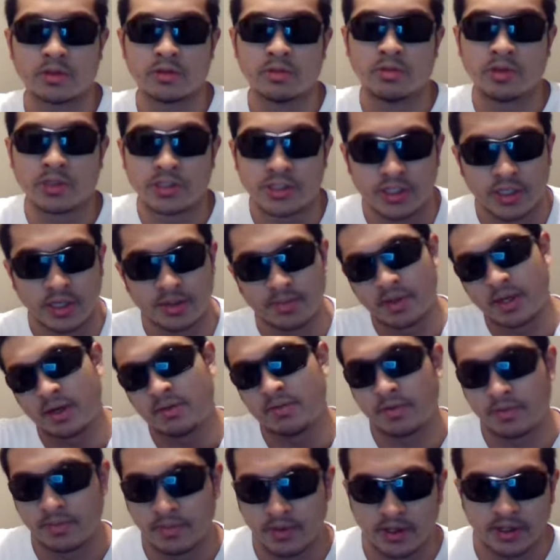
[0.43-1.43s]
What's up,
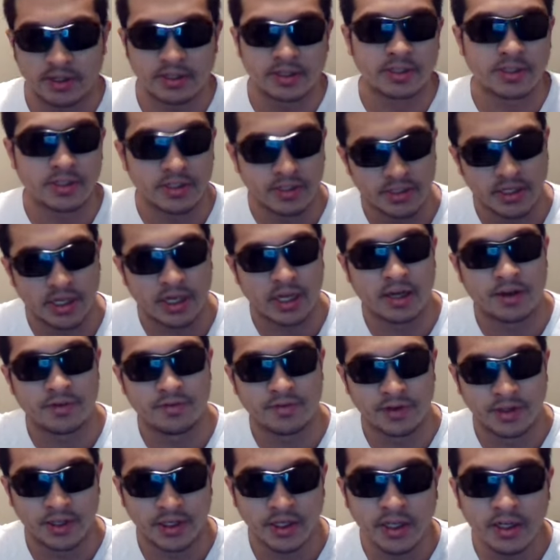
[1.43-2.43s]
everybody? This is
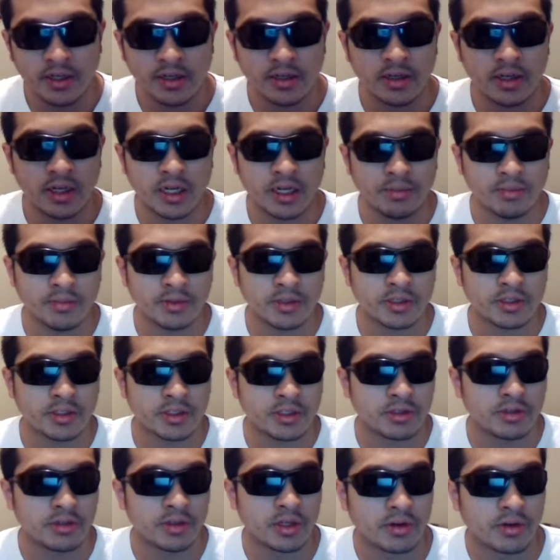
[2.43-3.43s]
Alpha here. I'm gonna
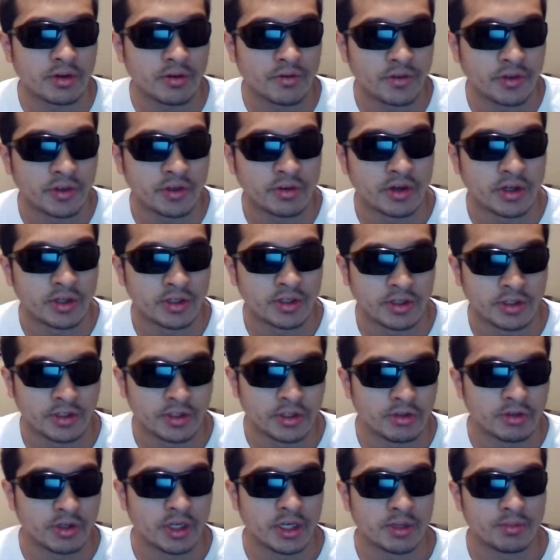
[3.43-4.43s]
do a review on a
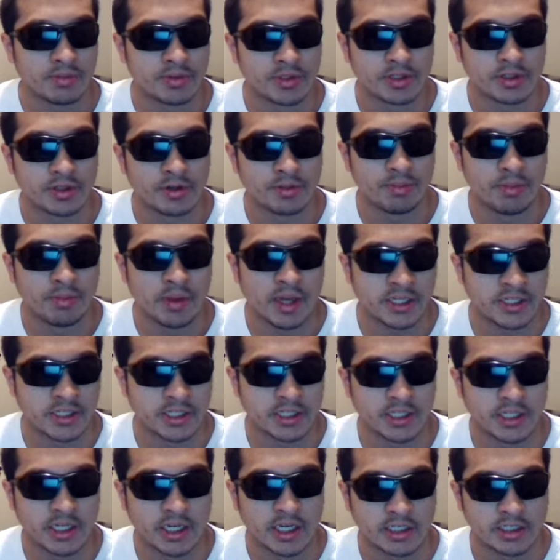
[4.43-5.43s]
new episode of
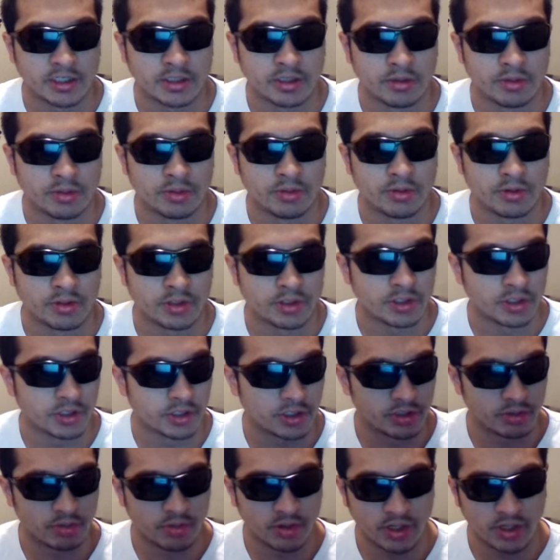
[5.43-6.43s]
Maji Kaito
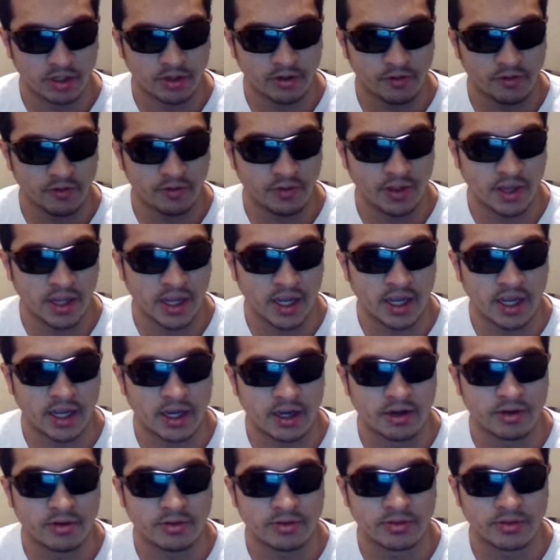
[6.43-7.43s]
1412.
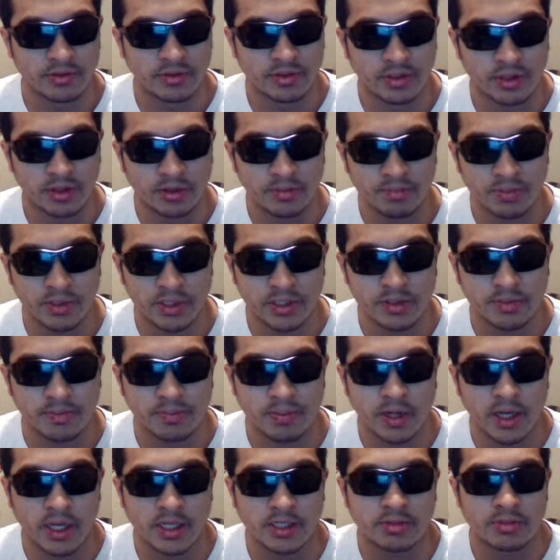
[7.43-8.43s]
Now, don't be
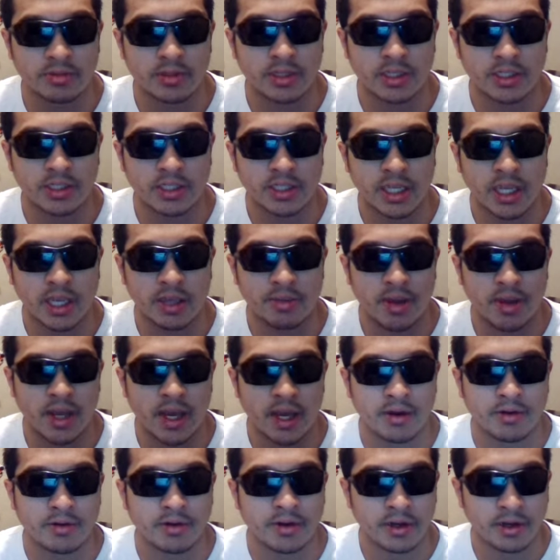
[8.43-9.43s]
surprised if this came
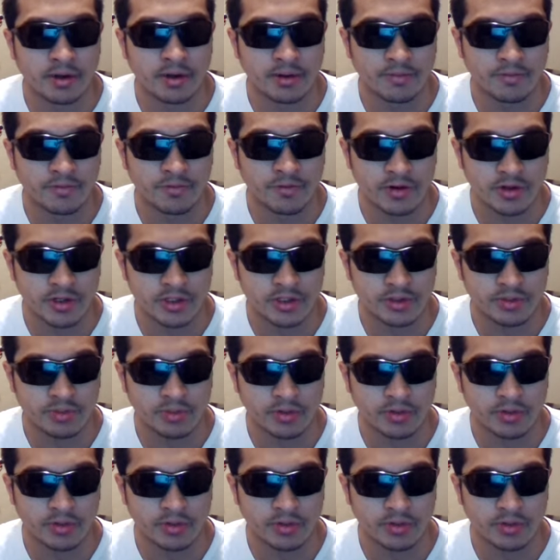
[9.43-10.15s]
out first